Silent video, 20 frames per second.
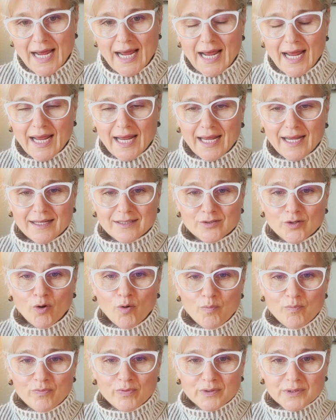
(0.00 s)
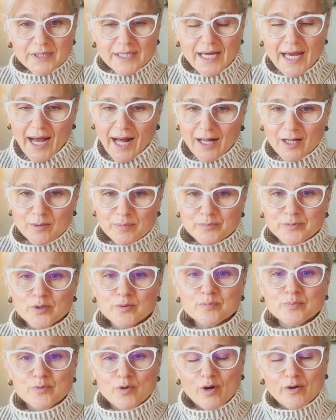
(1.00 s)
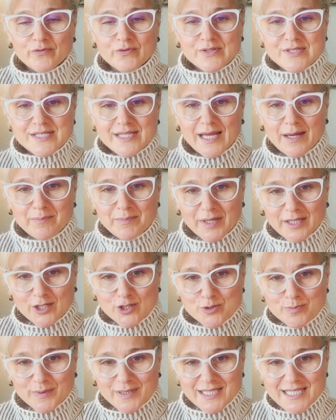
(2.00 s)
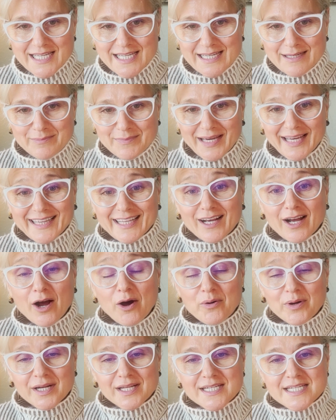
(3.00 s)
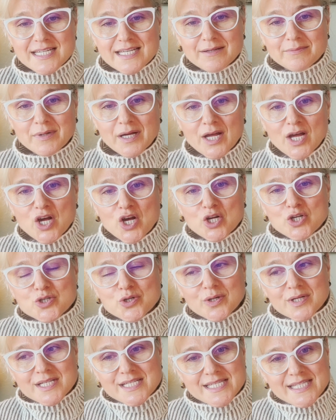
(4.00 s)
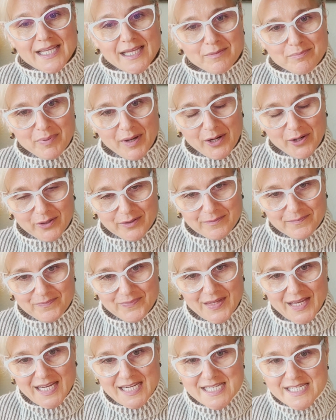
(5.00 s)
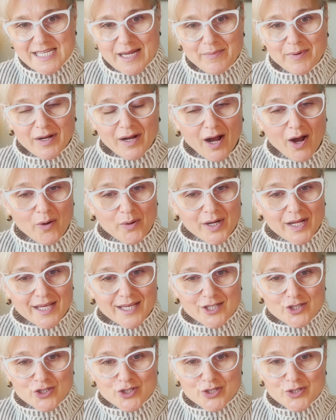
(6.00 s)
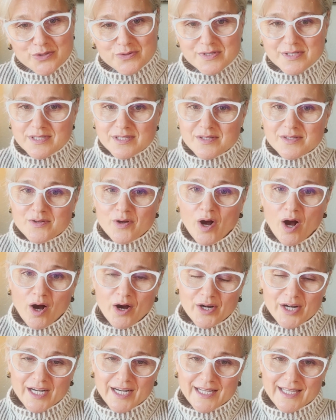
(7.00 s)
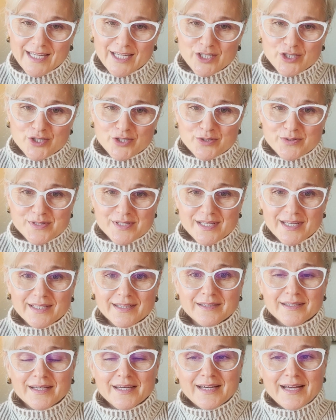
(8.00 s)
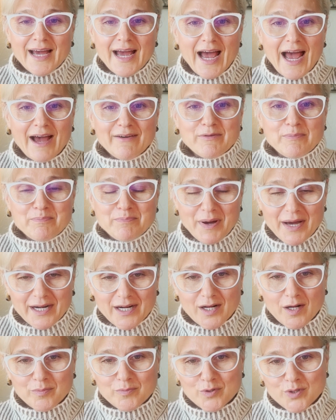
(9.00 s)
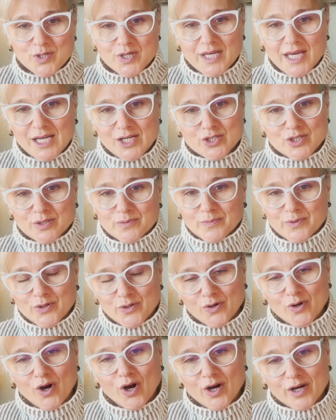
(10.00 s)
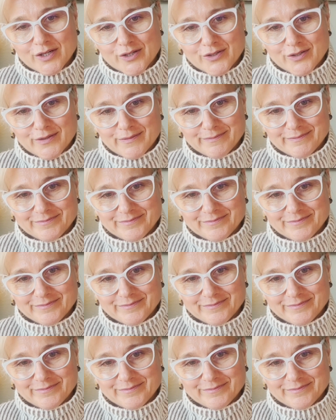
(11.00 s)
and hopefully help nonprofits, their management team, and accounting team to understand better some accounting issues, auditing issues, and have a better communication with your auditor.